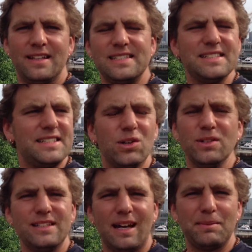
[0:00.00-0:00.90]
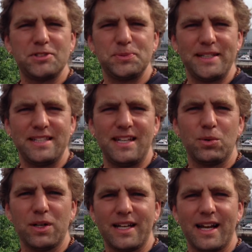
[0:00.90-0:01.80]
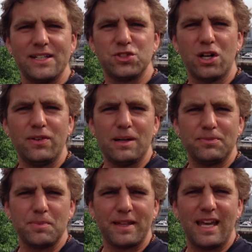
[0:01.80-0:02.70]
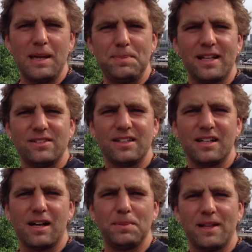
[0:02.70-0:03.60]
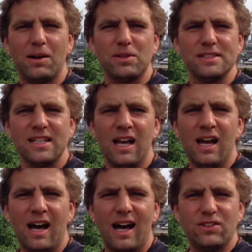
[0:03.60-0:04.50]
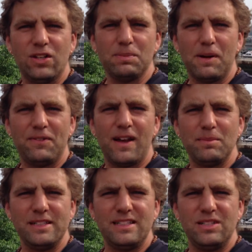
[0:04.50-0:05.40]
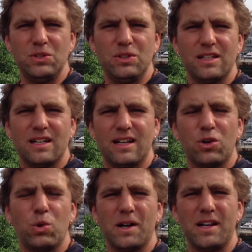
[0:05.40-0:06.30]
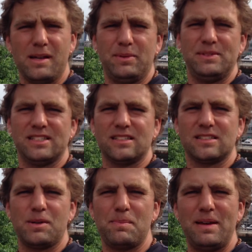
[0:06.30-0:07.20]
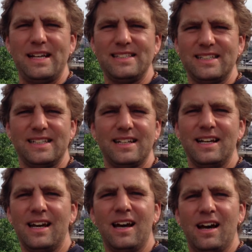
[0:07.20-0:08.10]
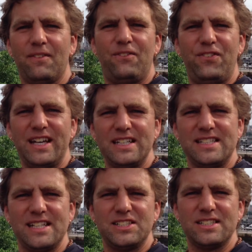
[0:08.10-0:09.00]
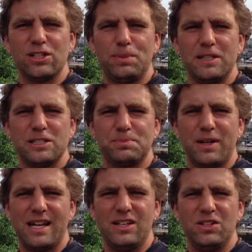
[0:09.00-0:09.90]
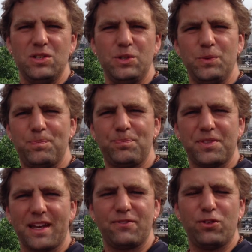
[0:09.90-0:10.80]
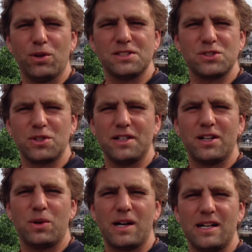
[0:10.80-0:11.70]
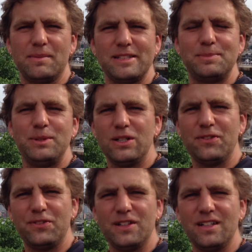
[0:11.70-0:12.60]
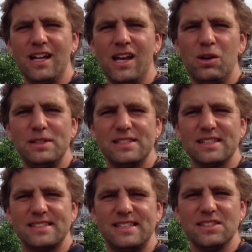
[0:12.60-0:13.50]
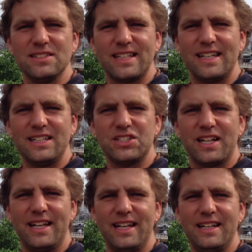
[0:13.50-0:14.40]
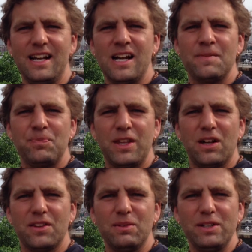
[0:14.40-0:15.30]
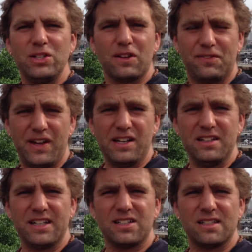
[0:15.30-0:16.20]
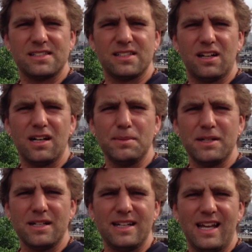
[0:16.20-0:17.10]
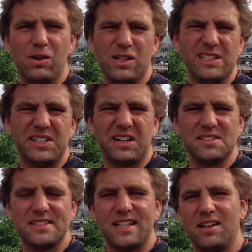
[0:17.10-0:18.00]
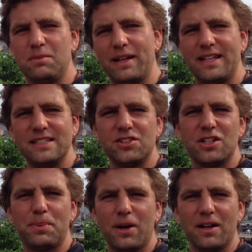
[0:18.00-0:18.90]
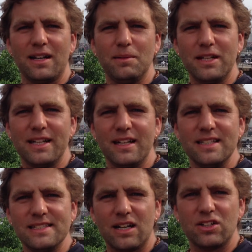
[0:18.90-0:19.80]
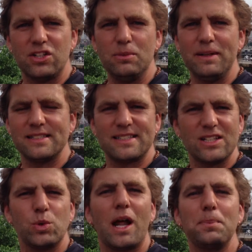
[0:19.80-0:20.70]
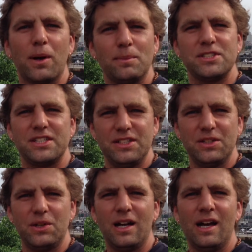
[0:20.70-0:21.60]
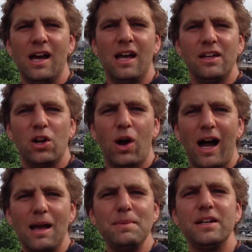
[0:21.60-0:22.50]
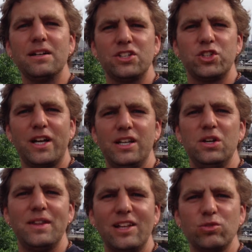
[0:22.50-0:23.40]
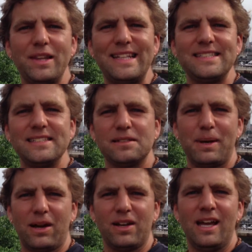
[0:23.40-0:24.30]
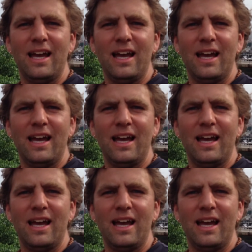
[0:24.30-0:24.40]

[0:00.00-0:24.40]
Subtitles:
This is the only time I've spent today working. I drove up from the Cape. That took a couple hours. I took my family to the aquarium, and we saw some amazing fish. They just opened this brand new, like, 4-story aquarium. It's beautiful. We saw seals getting trained. Then we took a ferry across the harbor, and now we're in Charlestown, and my kids are at a park, and I'm going to get this out to you because that's what I promised to do. I'm here to train you. That's what this is about.